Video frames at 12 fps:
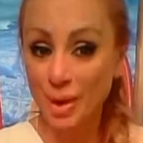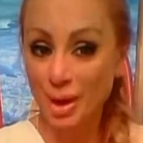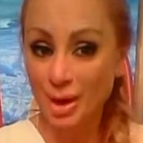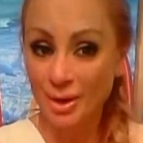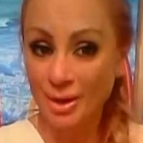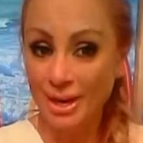
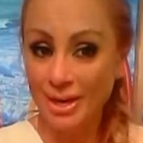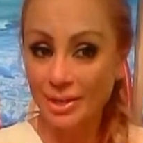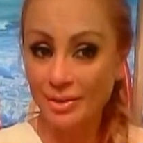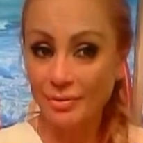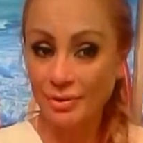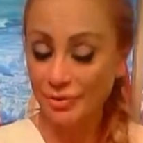uh,
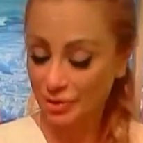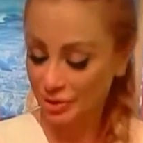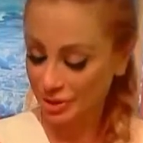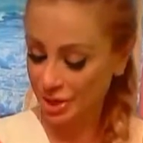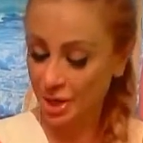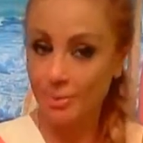Katie for the
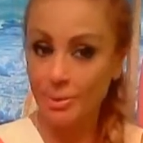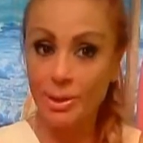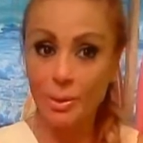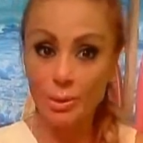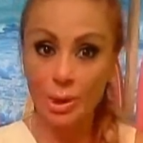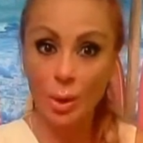first time, and he
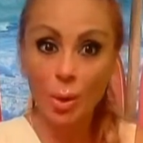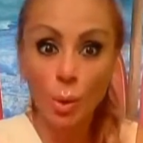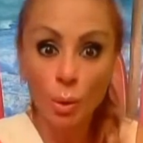was like,